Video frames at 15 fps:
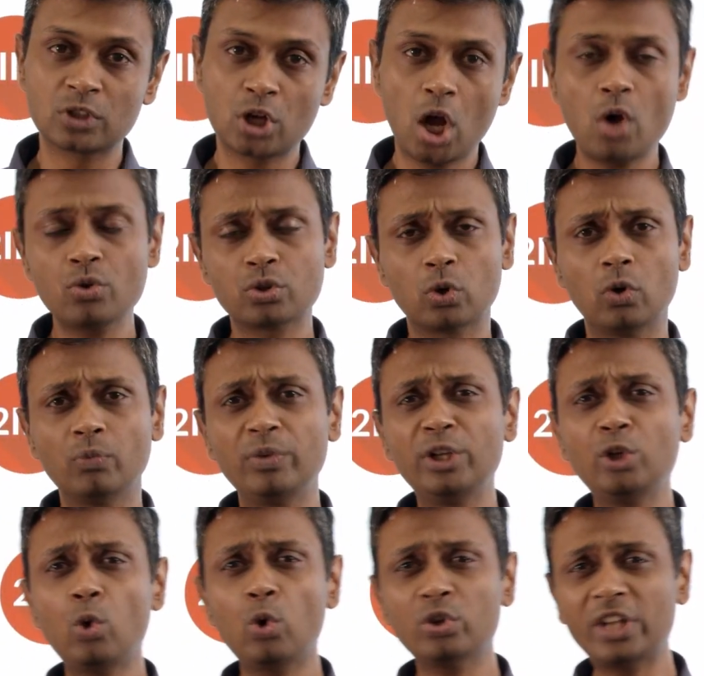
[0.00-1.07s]
How so? We
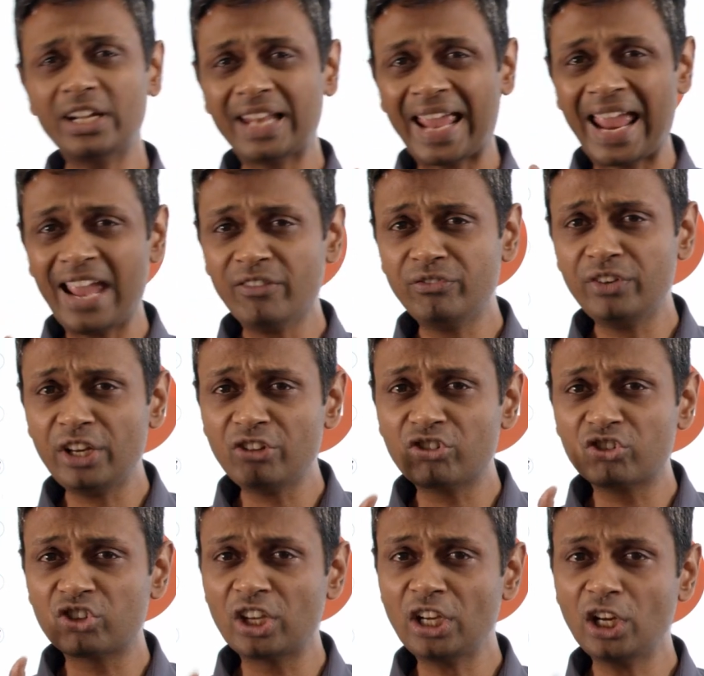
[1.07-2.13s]
know that every
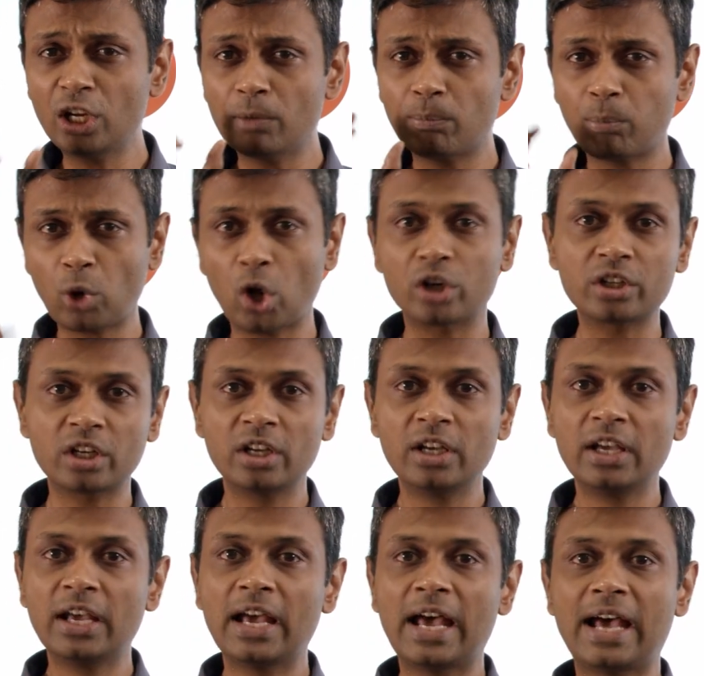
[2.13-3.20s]
single plot
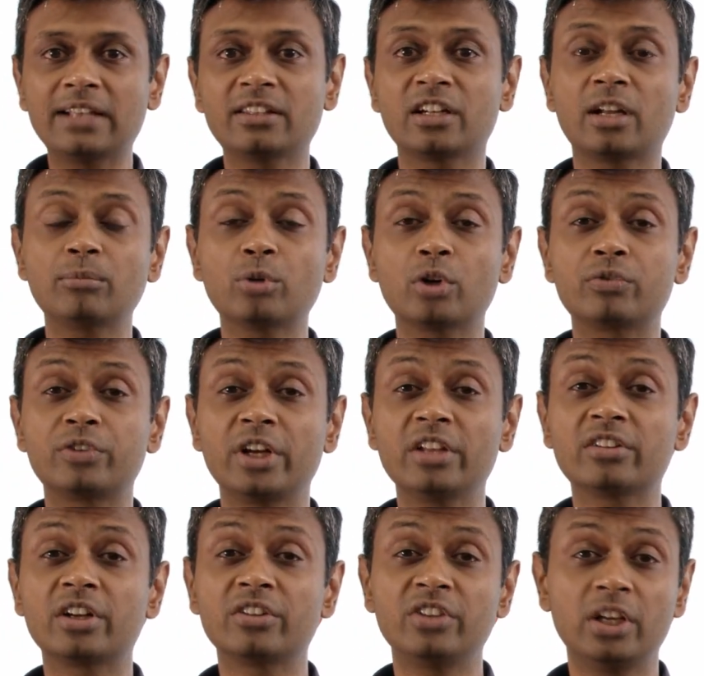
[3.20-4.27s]
has a number of trees
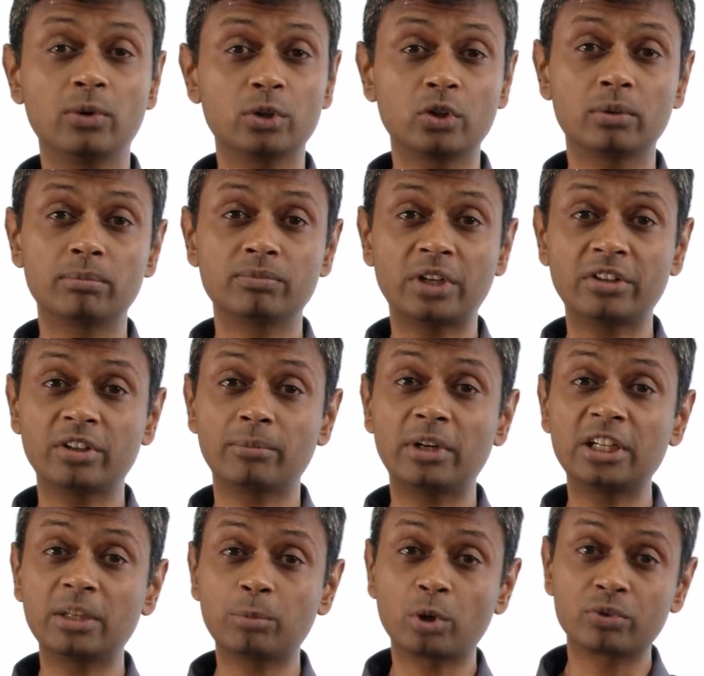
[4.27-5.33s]
that is equal to, that is a
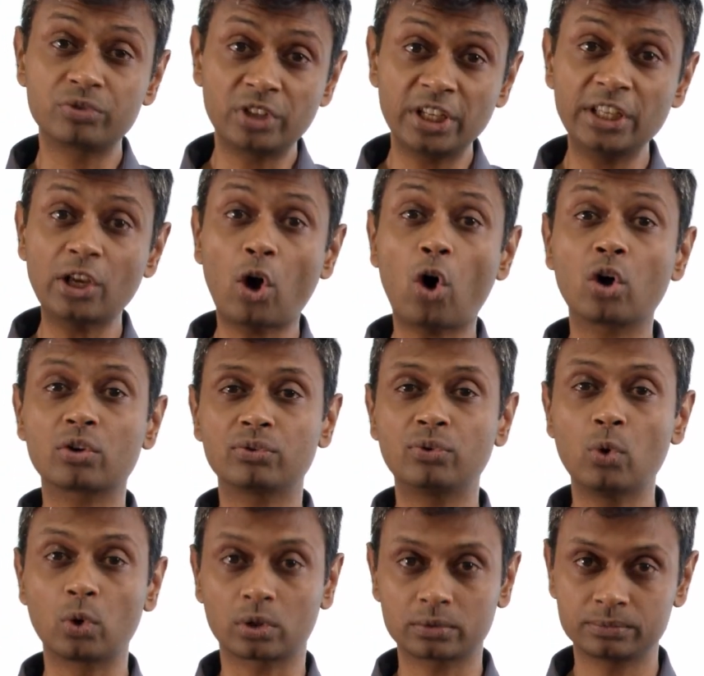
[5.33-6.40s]
multiple of 3 or
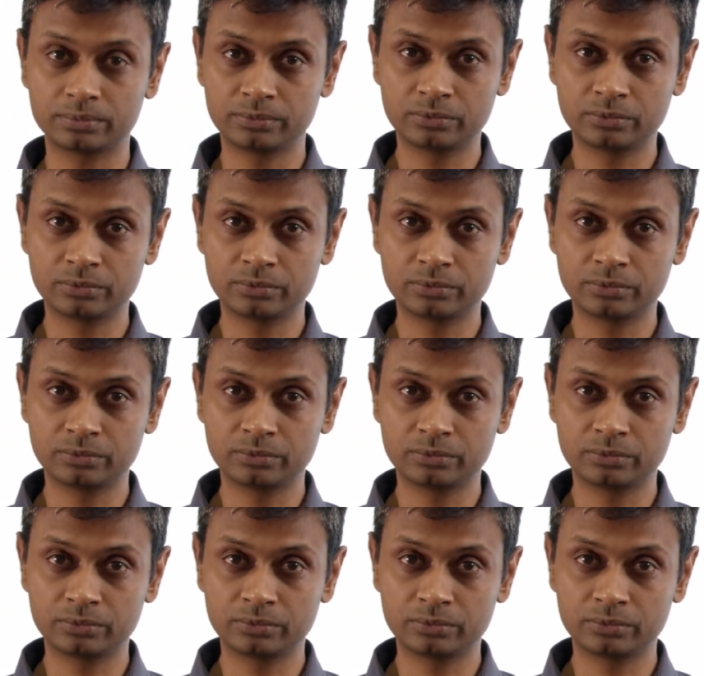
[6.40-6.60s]
4.